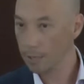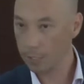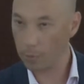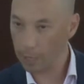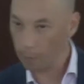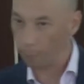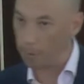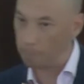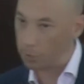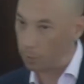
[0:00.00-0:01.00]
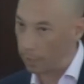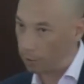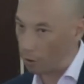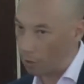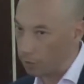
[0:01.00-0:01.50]
So we're going to flip between
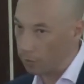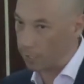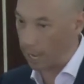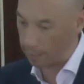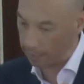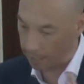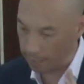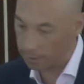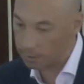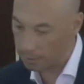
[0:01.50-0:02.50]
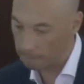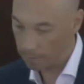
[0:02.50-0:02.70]
Chronicles and Kings